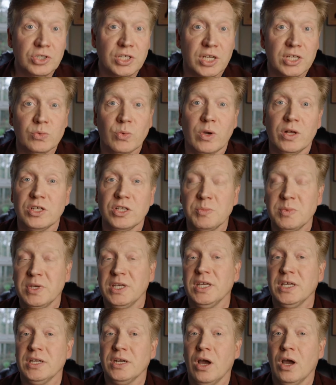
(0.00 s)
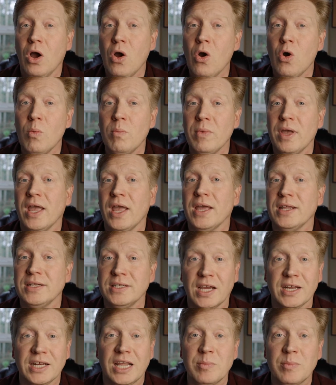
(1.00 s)
as well as being in home and
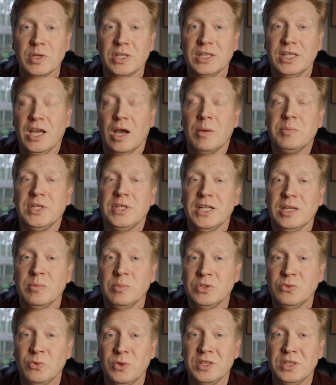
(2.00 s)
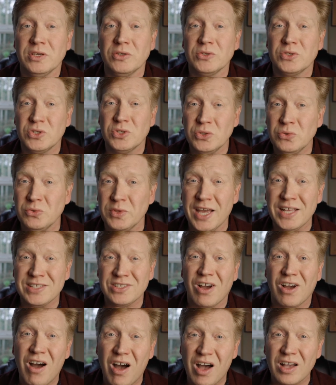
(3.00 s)
dynamically updated between those two. That's
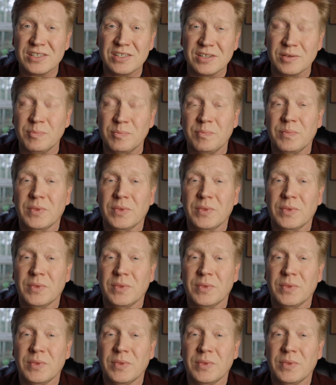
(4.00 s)
awesome.